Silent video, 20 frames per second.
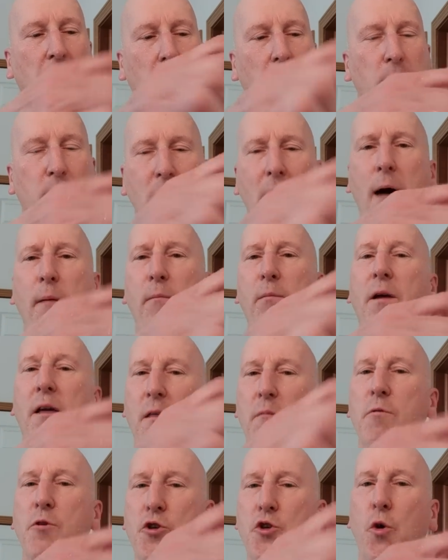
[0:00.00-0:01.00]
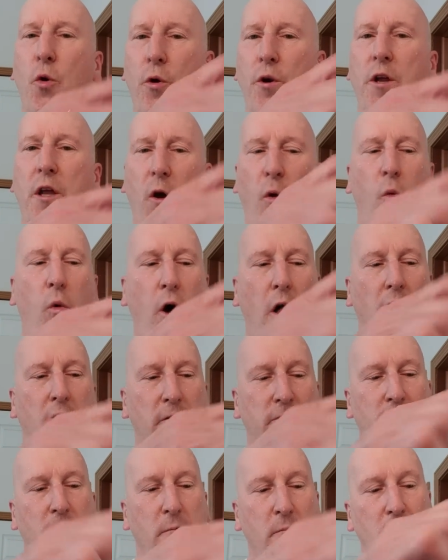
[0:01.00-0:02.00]
uh, probably the majority of
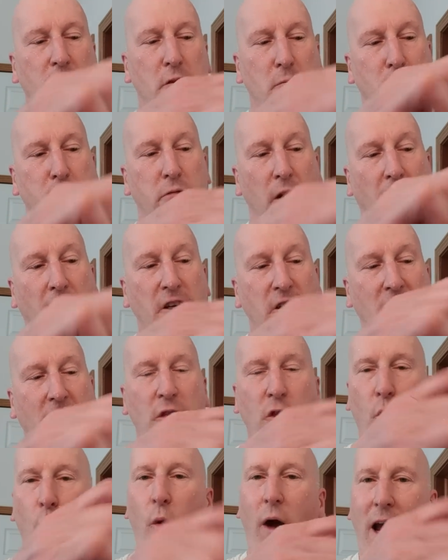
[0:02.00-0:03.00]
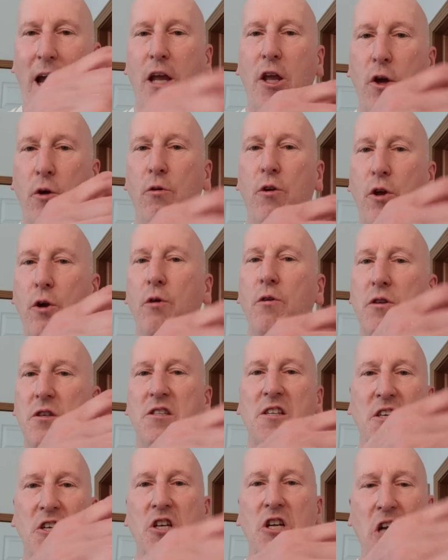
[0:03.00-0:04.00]
water from this brush. And the way you
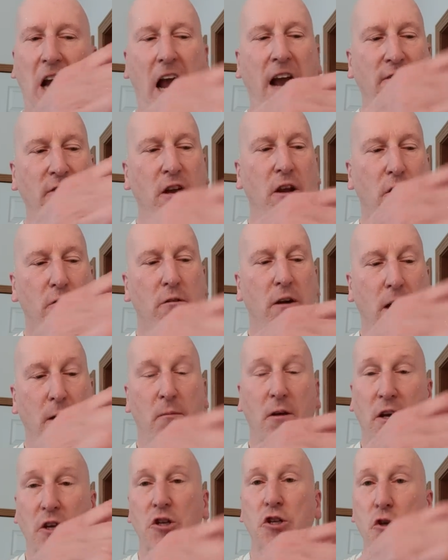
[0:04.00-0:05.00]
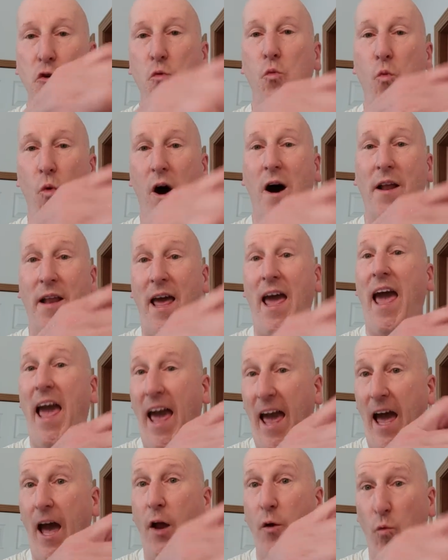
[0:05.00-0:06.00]
use this shaving cream is you want
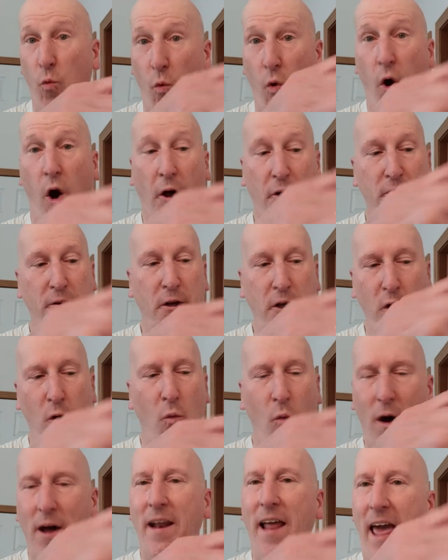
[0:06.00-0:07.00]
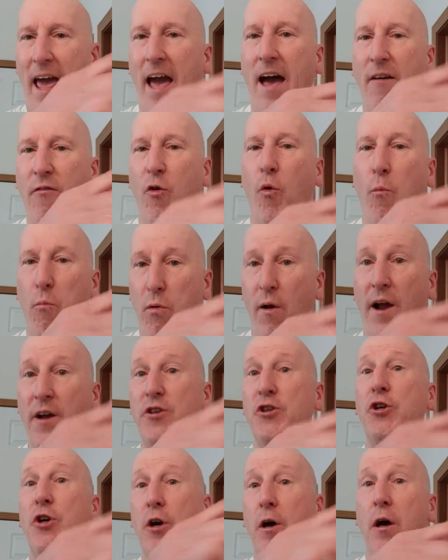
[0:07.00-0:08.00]
to add water. You don't want to have the
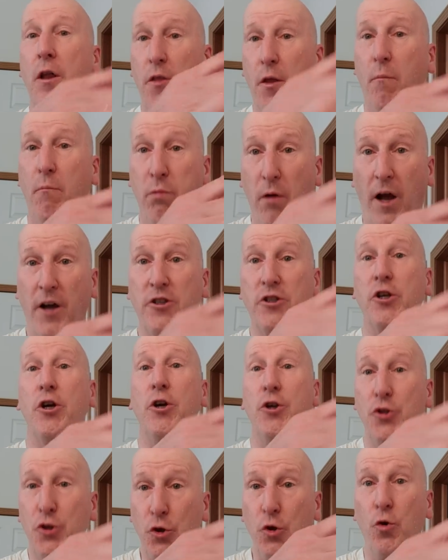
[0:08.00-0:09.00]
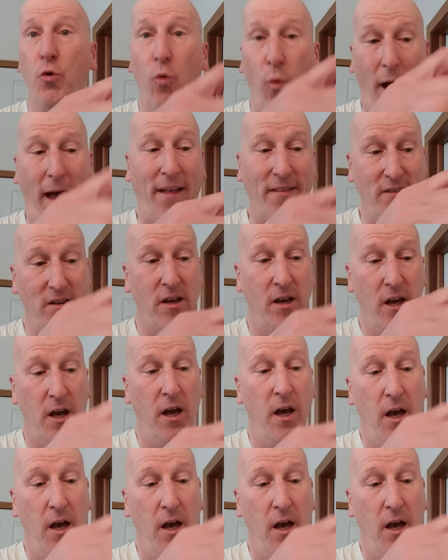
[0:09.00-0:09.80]
brush, the brush too wet.